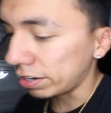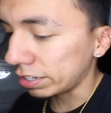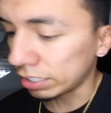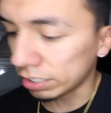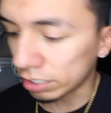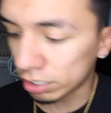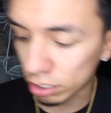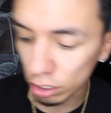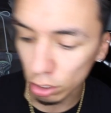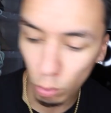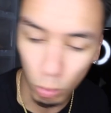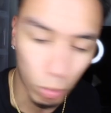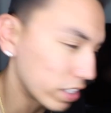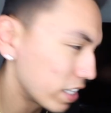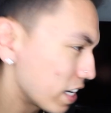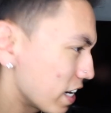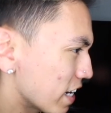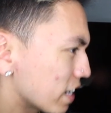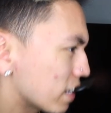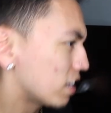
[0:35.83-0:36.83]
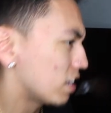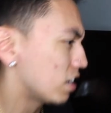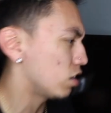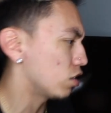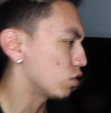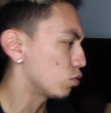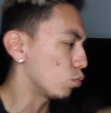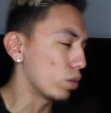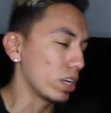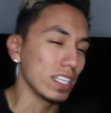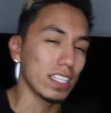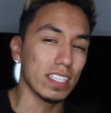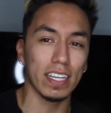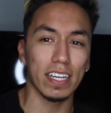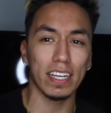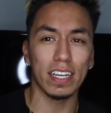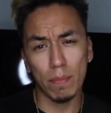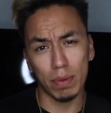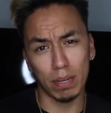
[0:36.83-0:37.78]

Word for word: I think this is the one that I got on Wednesday,